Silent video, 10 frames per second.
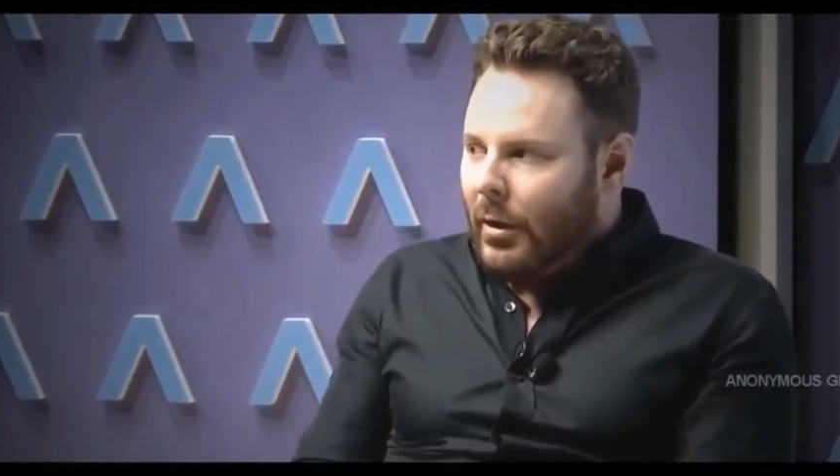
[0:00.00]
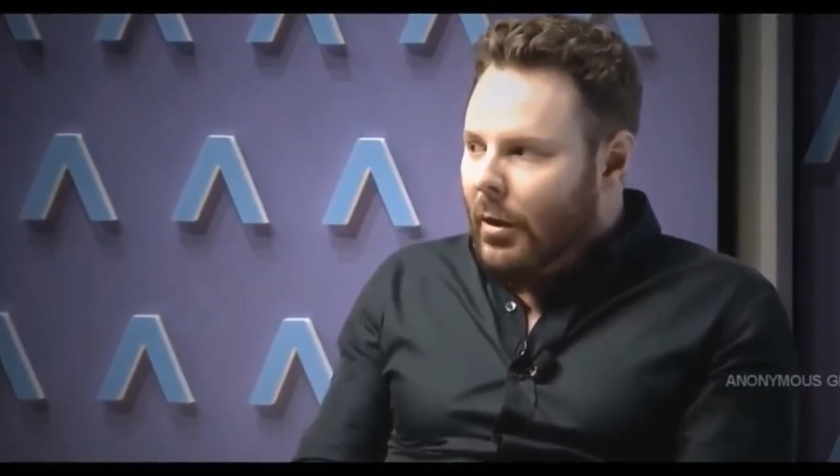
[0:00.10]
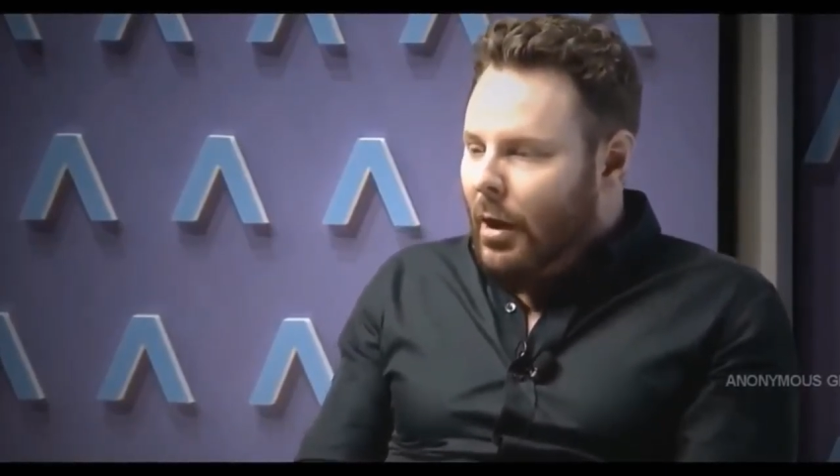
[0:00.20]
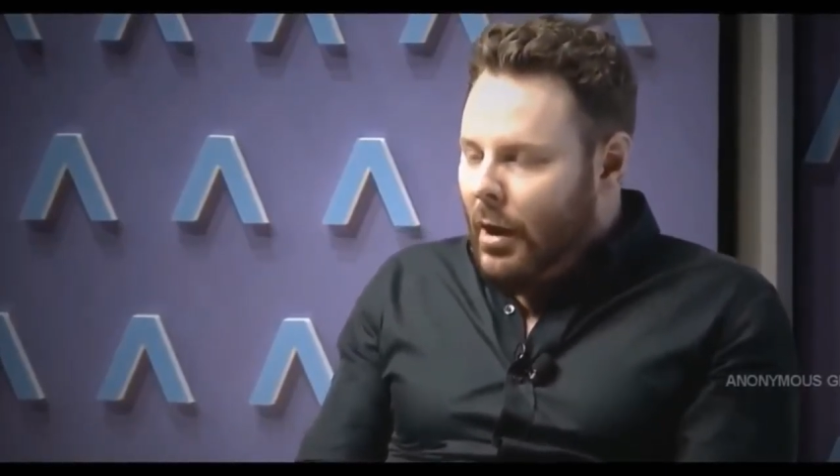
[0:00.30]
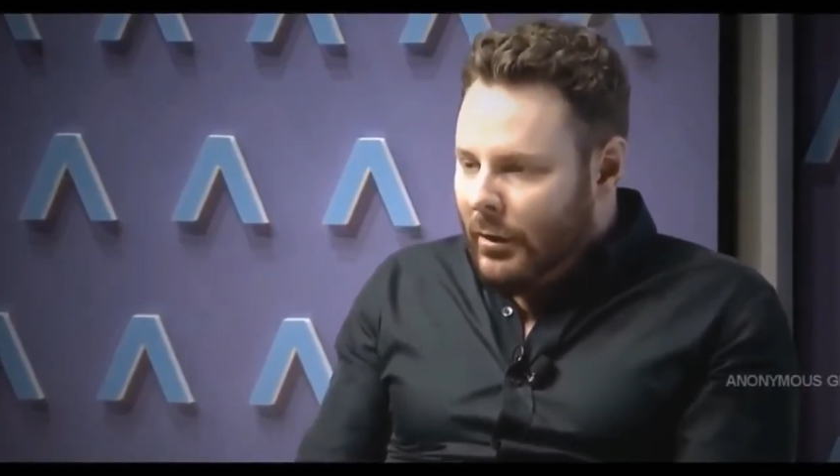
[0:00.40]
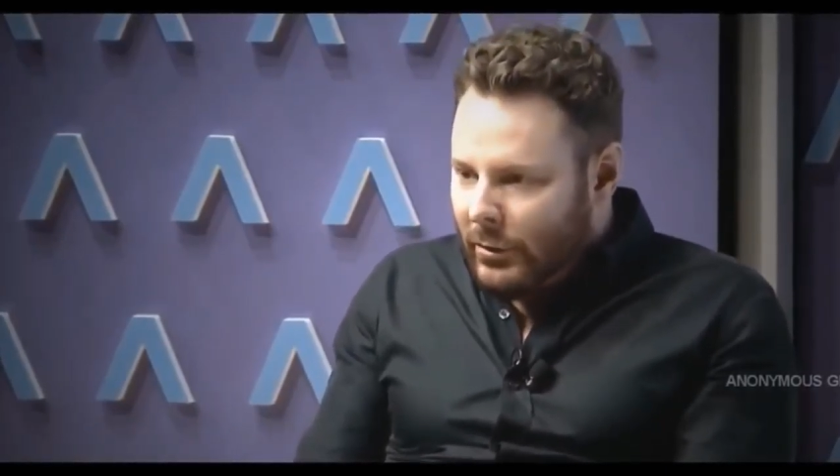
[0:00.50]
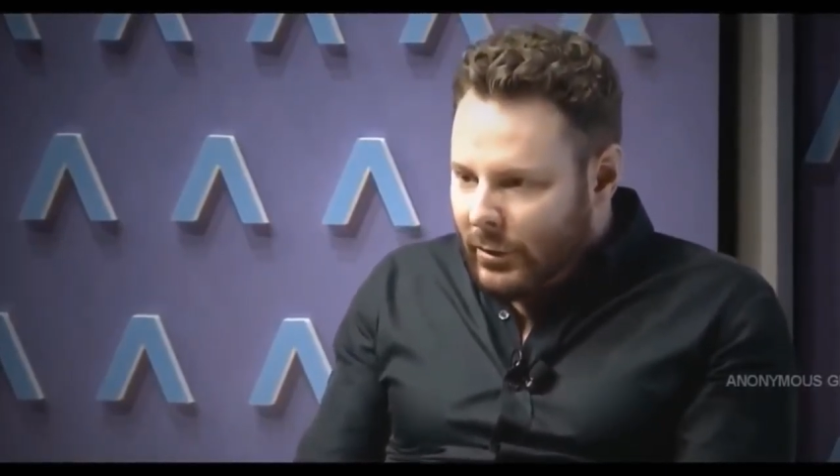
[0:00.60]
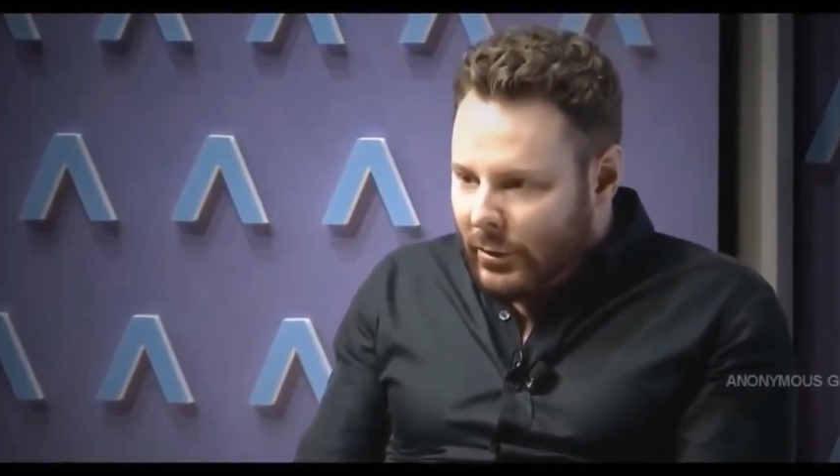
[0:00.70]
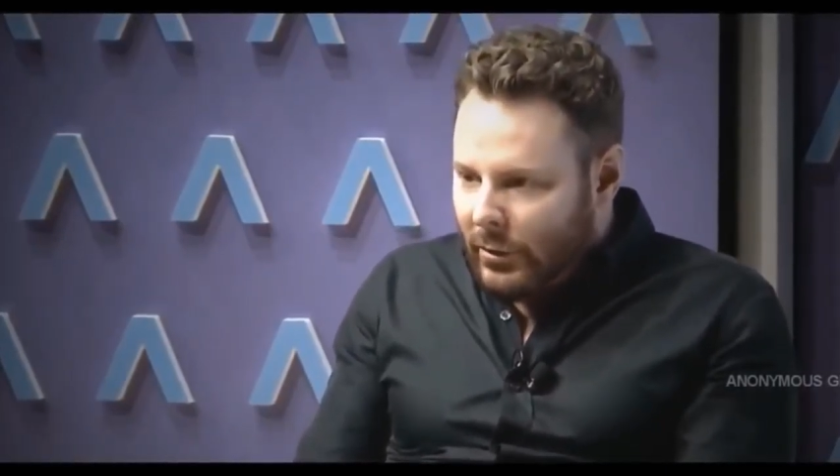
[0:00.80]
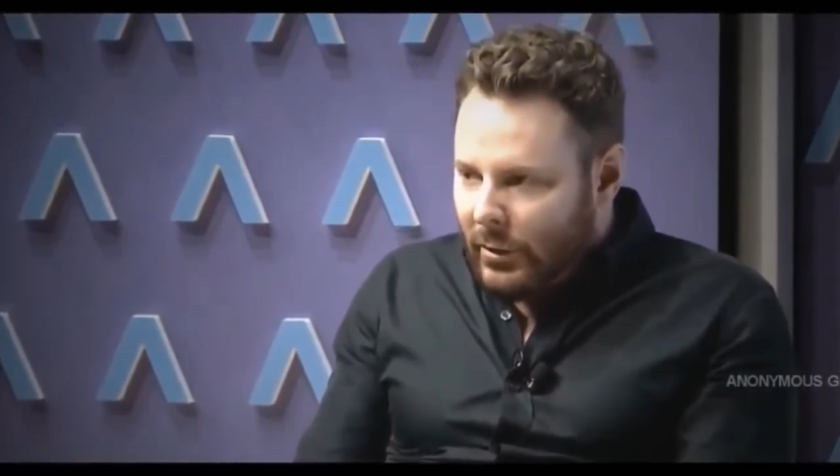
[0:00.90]

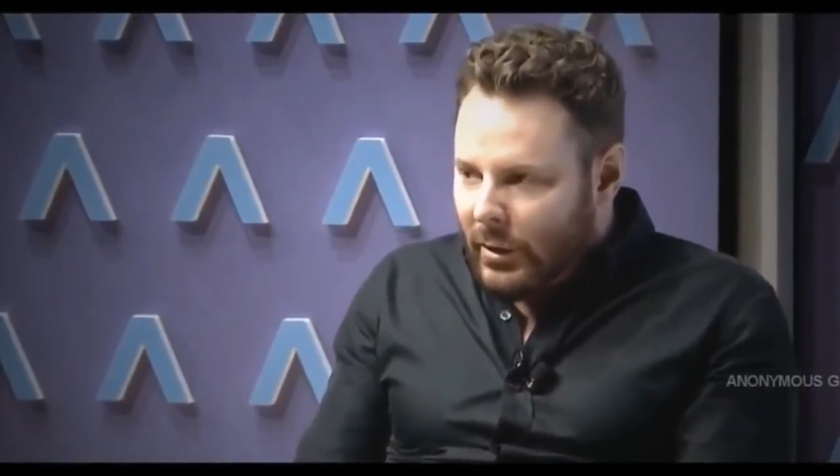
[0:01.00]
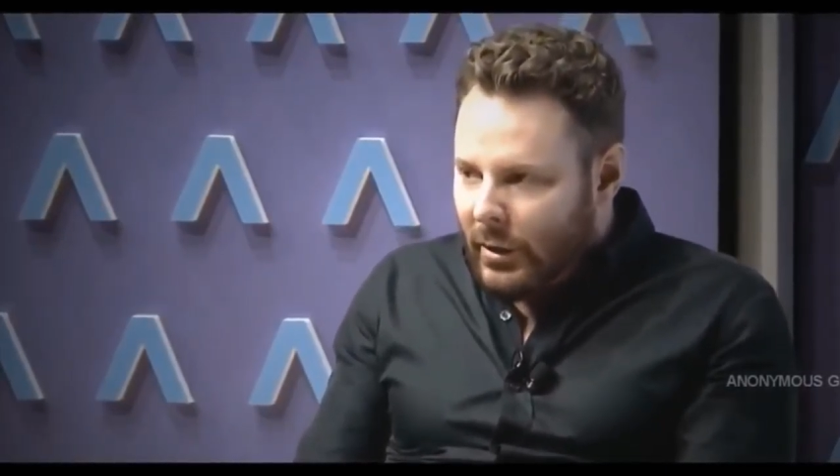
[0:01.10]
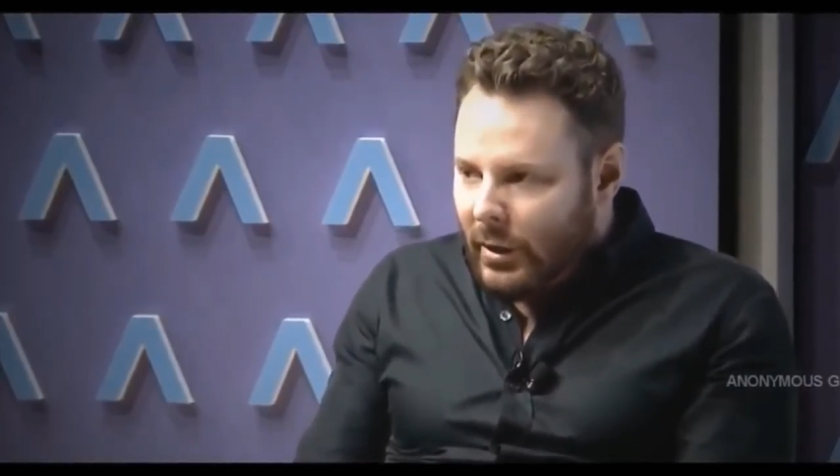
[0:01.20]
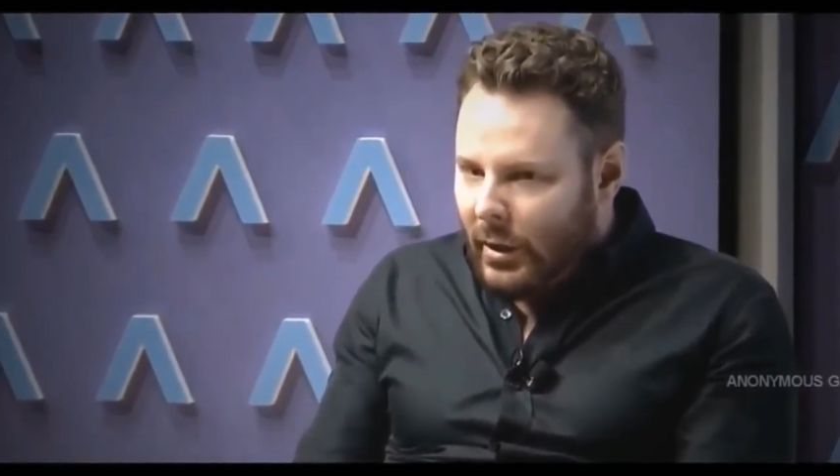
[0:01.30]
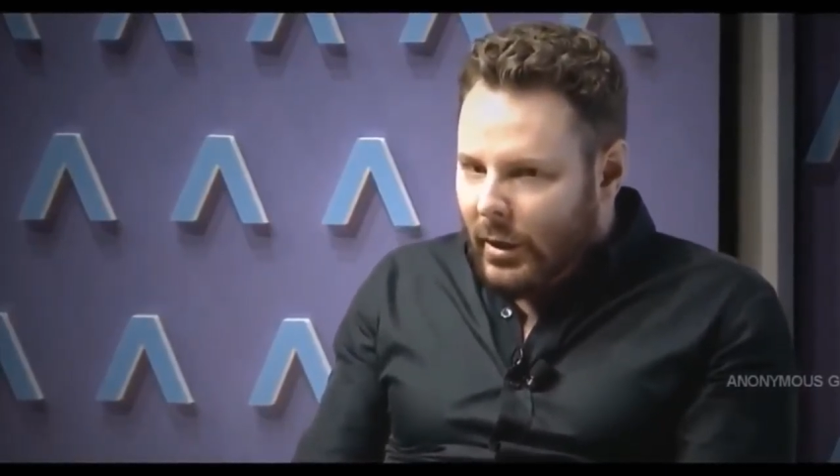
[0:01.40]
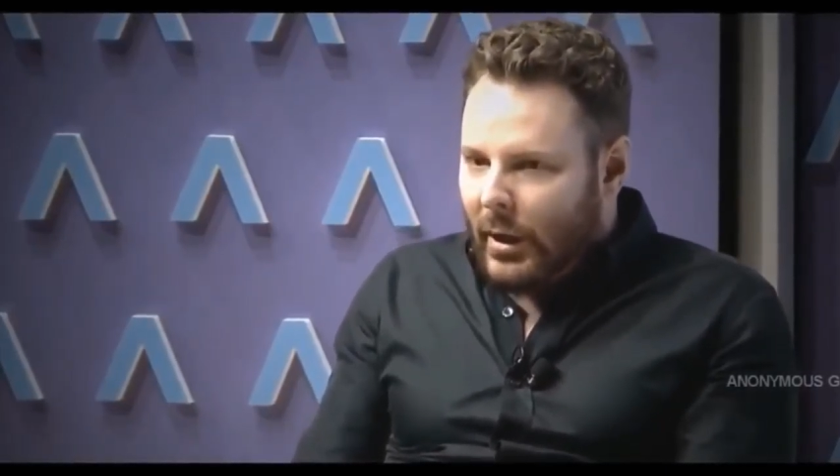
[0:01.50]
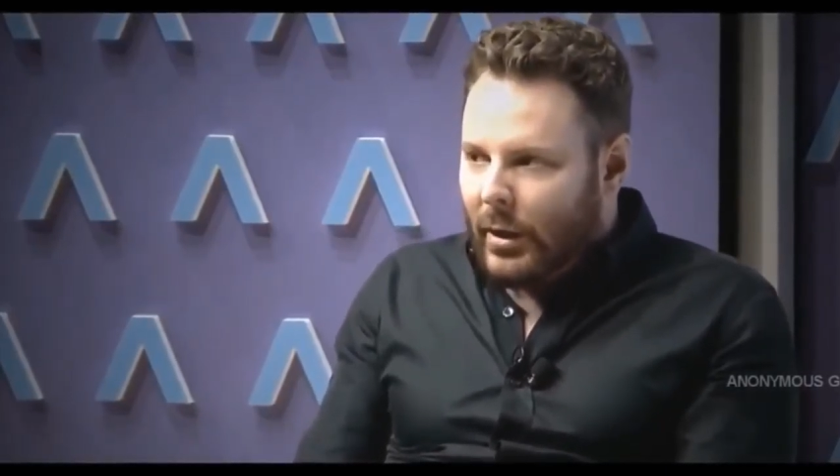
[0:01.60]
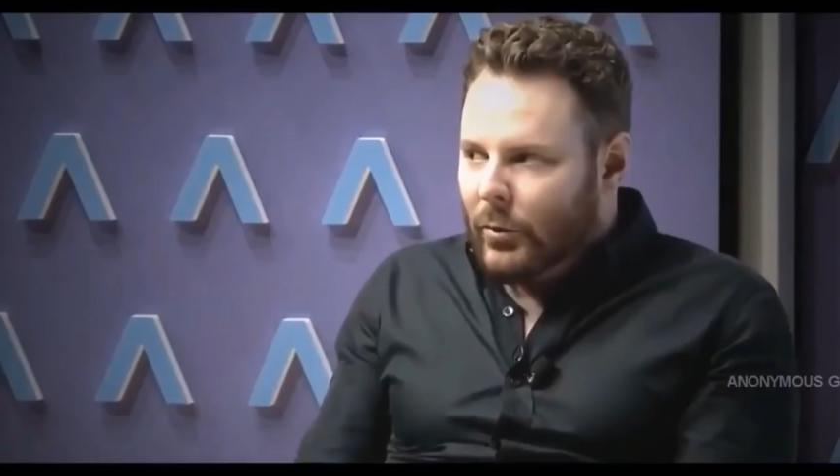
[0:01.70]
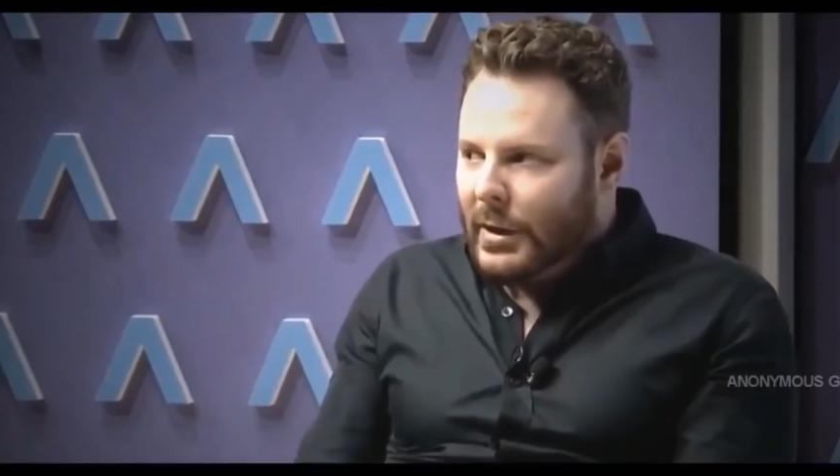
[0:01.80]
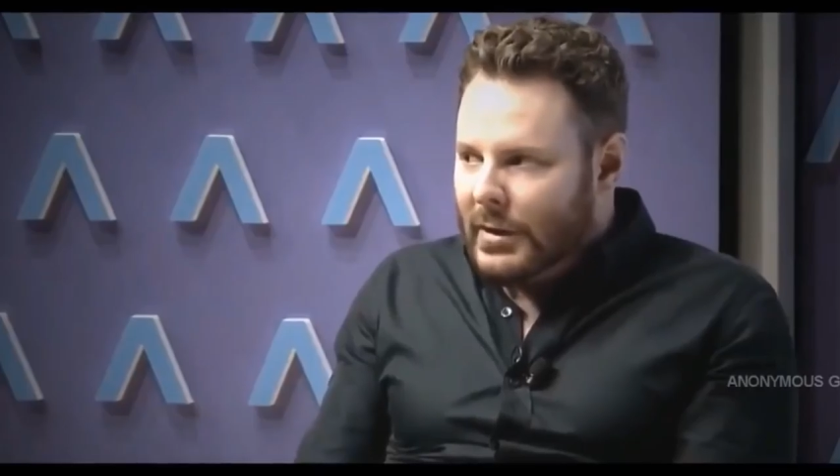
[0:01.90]
consciously,
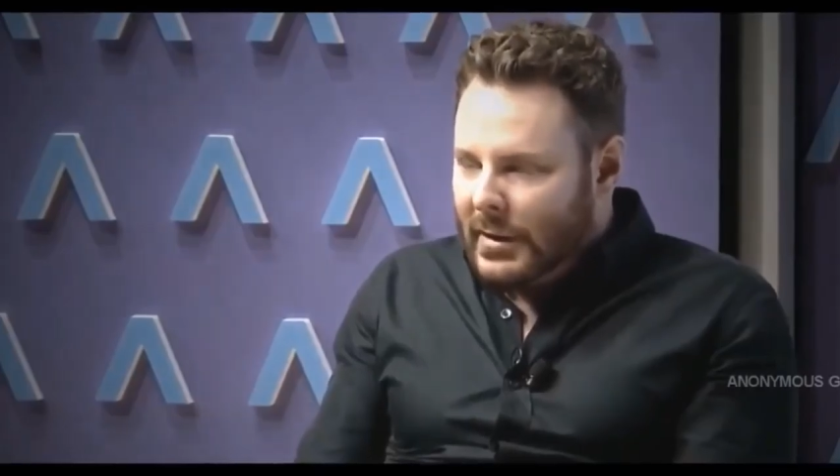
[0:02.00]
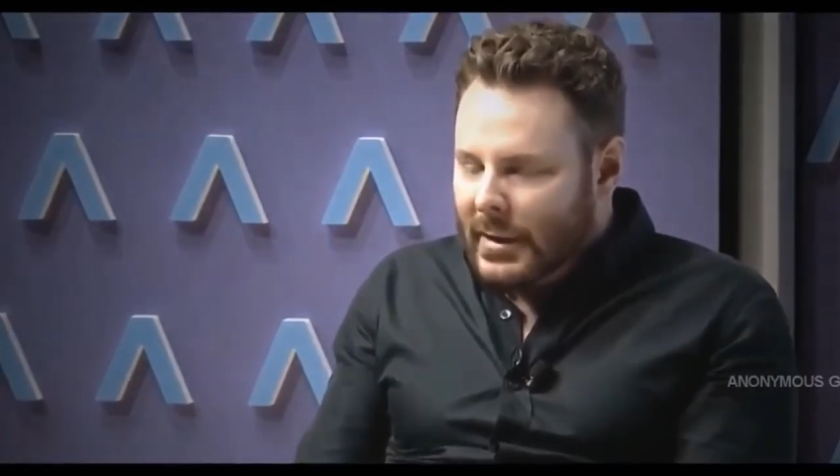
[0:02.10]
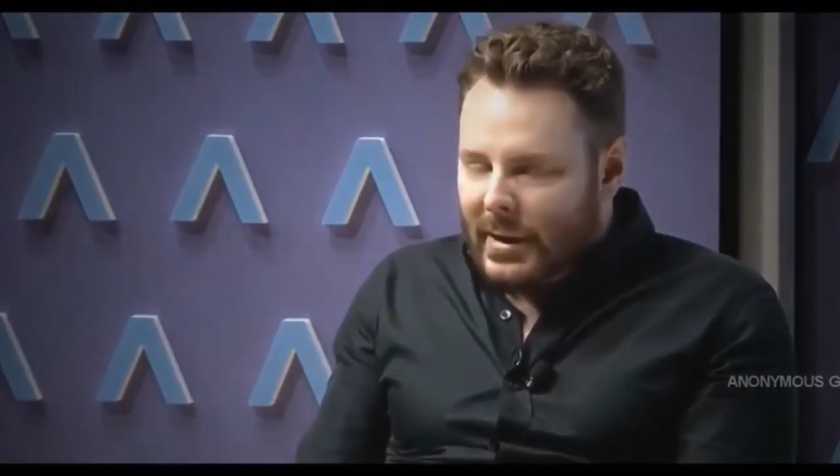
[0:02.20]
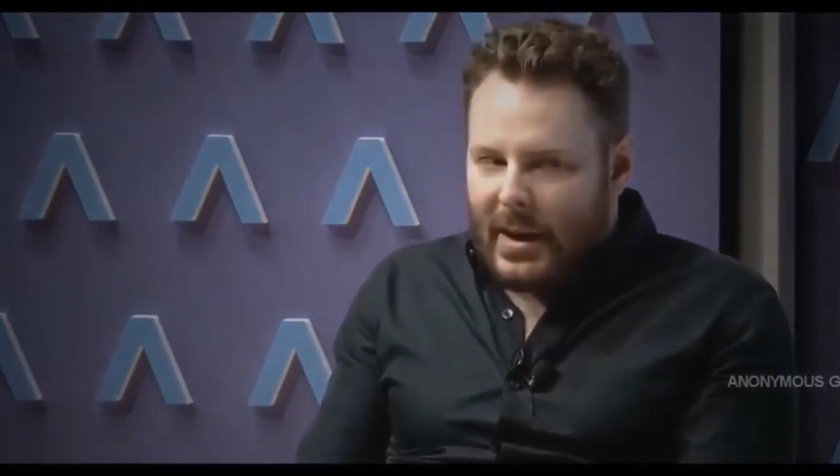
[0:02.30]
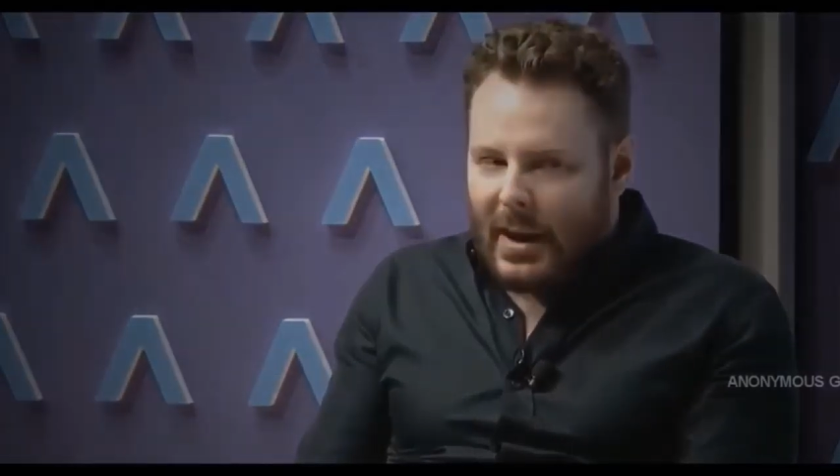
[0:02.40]
and we did it